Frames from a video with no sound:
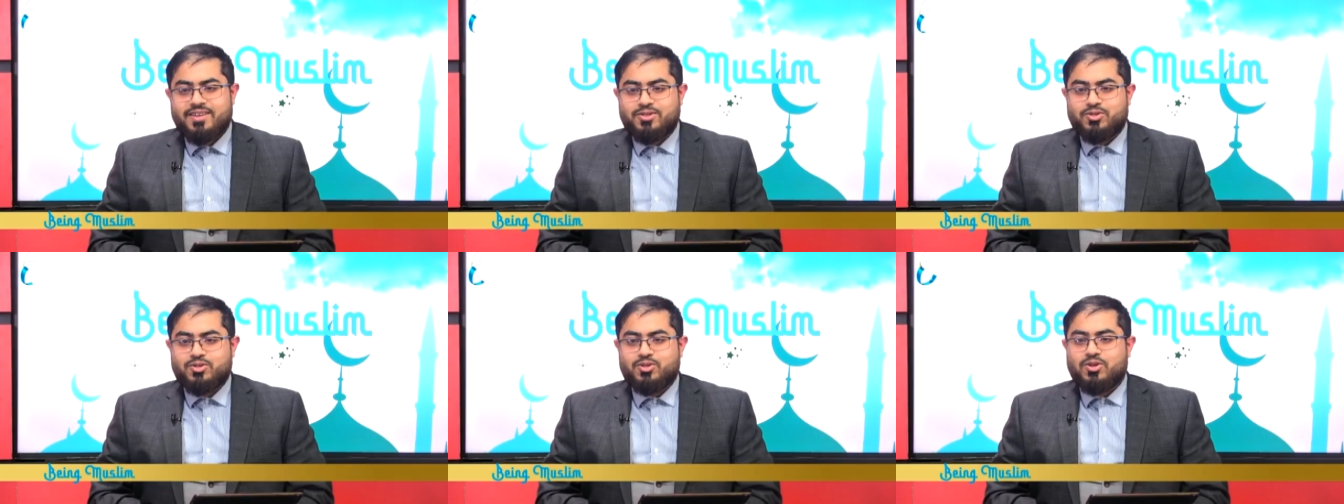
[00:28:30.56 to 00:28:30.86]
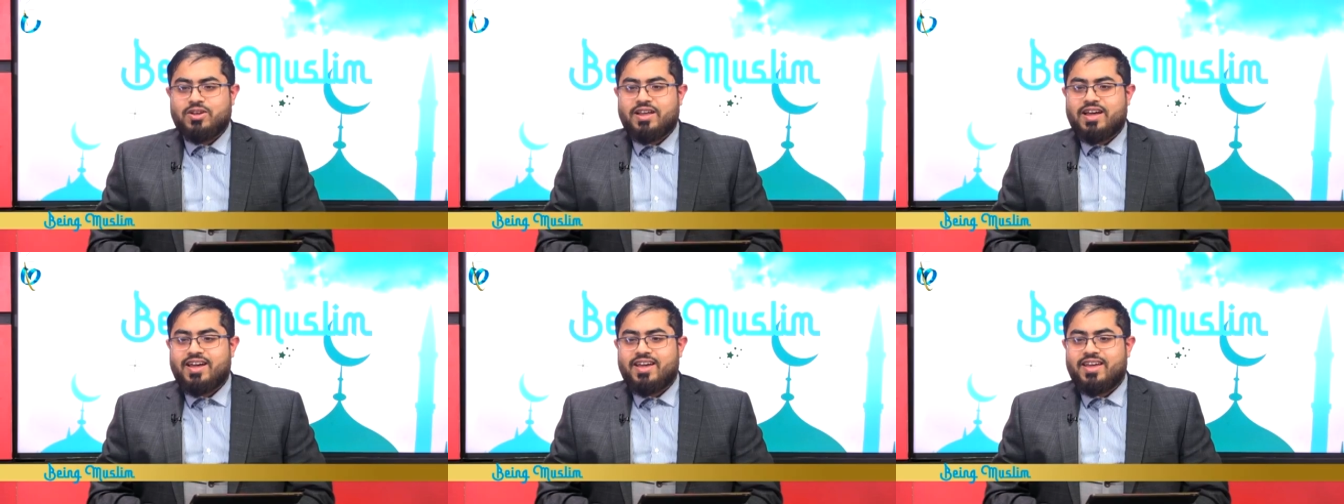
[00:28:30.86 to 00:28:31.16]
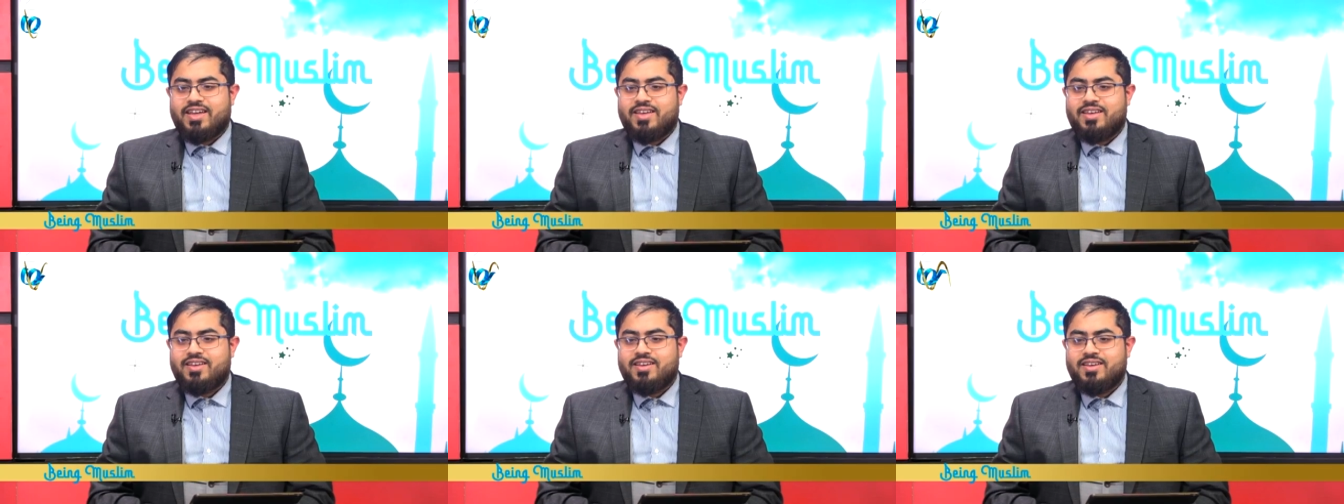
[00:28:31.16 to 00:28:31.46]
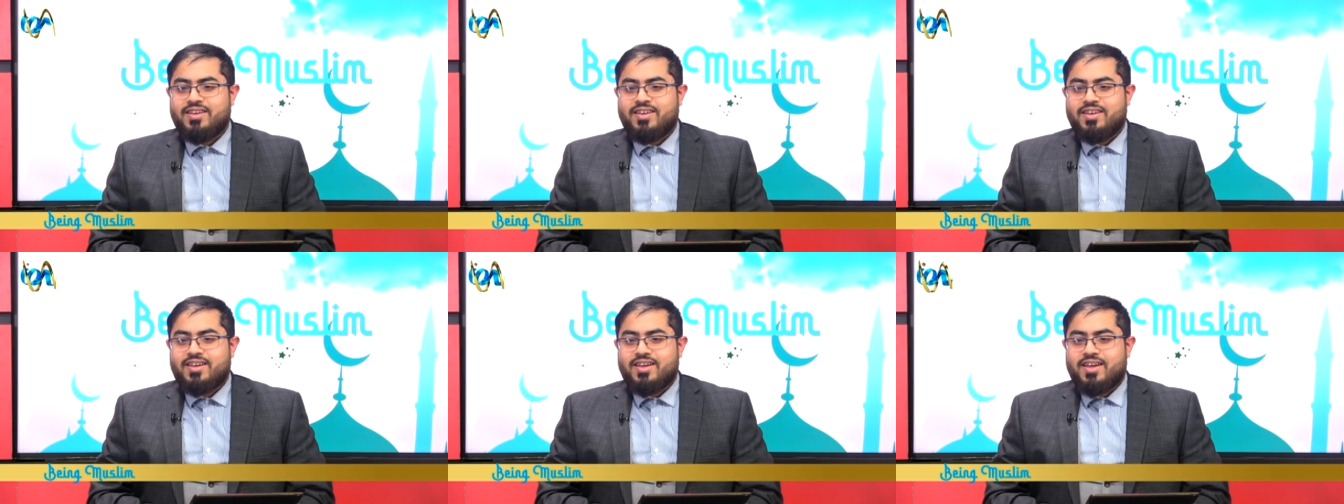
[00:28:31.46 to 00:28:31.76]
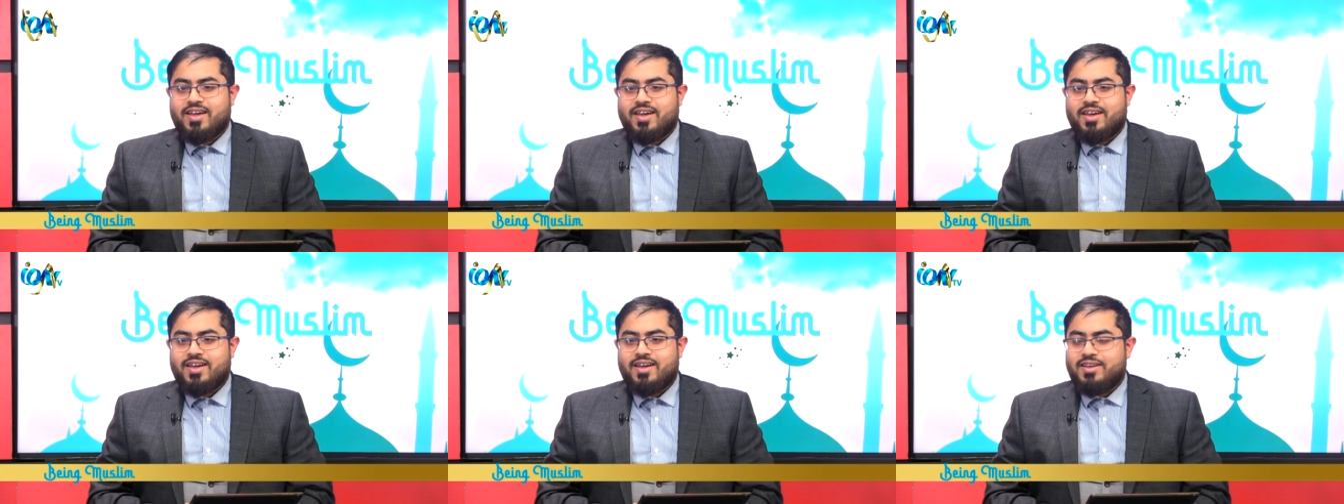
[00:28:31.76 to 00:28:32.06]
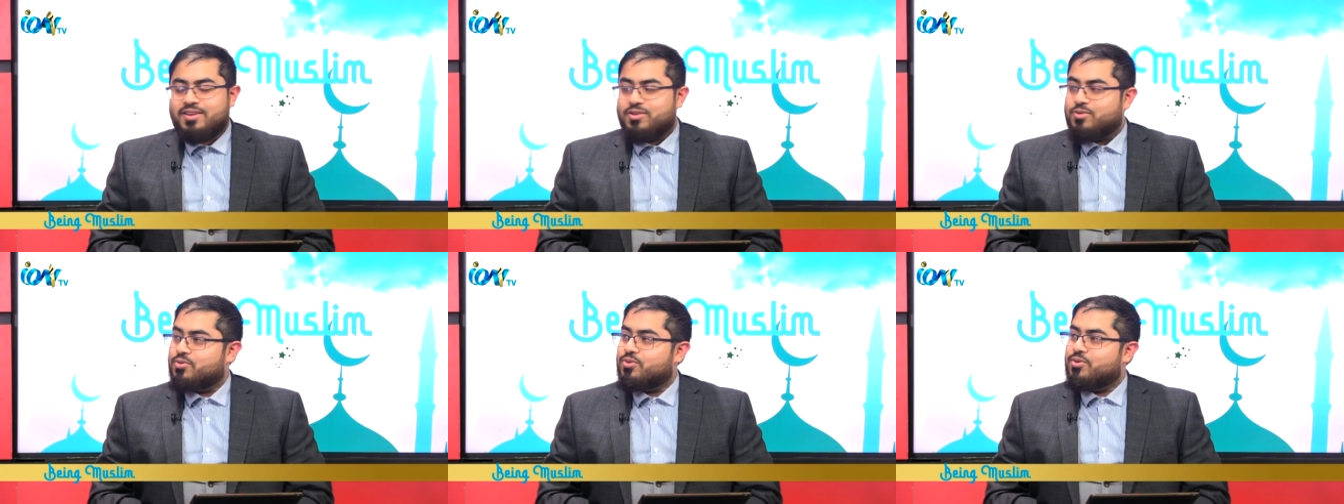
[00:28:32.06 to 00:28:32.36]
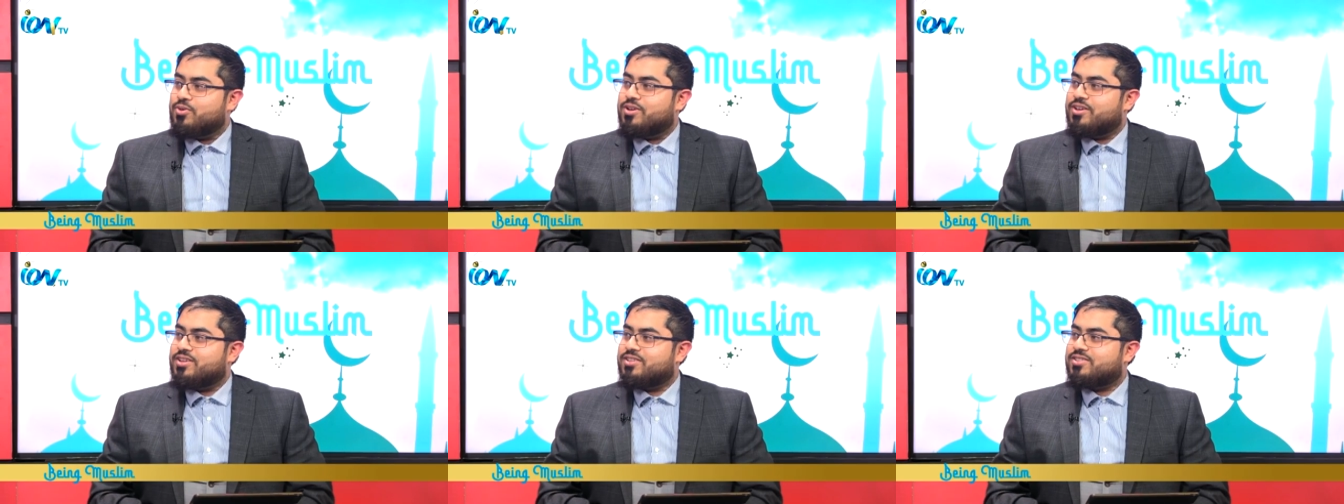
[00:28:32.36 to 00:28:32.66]
July, in
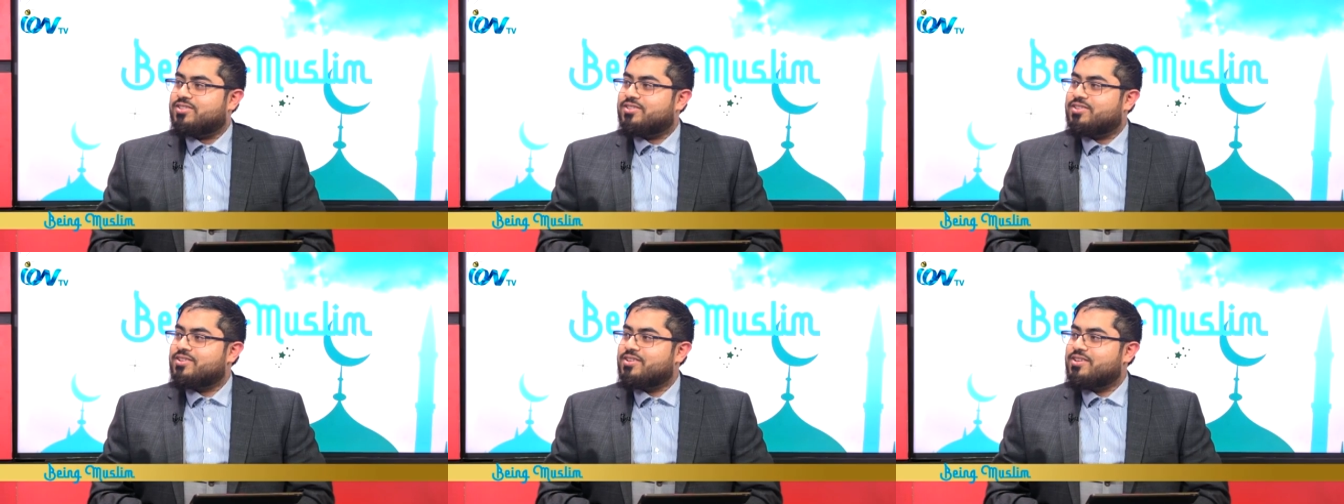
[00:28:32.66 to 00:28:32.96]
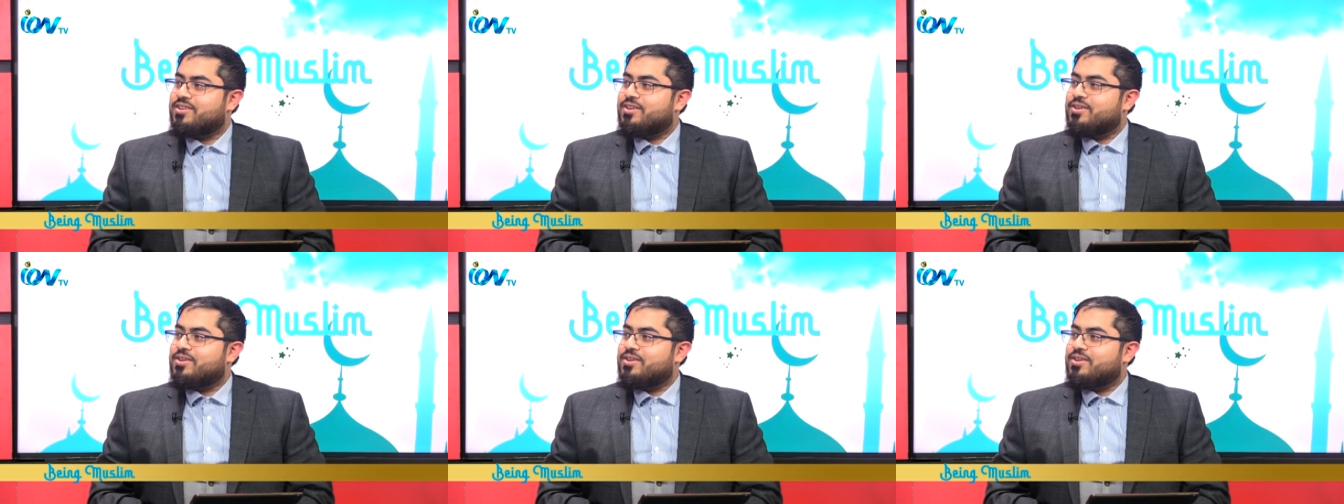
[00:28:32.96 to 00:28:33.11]
August,